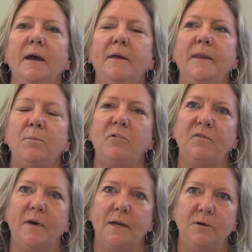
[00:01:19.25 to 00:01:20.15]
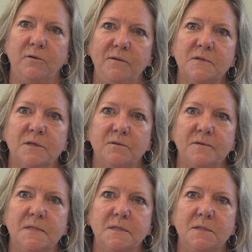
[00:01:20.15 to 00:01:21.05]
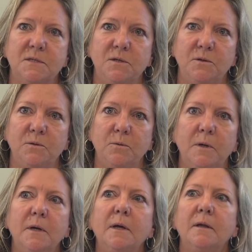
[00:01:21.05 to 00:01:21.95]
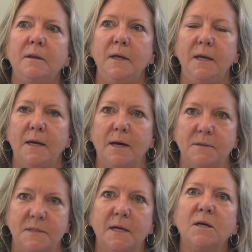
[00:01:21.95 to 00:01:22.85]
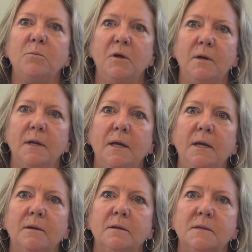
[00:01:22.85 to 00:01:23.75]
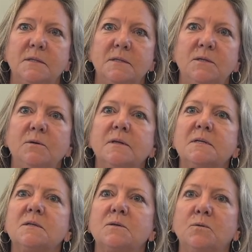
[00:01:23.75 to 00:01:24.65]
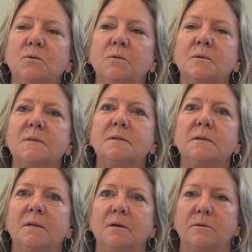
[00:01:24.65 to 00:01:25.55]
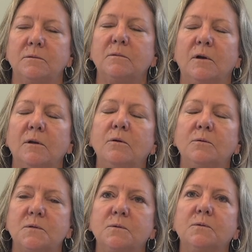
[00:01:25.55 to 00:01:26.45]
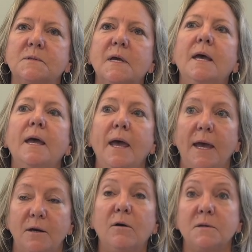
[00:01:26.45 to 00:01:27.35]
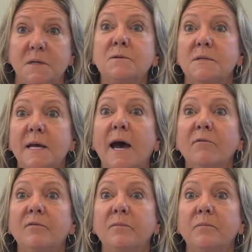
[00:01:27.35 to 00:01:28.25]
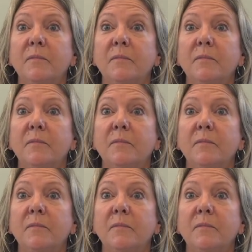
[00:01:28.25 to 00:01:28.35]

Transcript: and they provide grief services to the outside community, the students in schools, and our local schools, and also staff.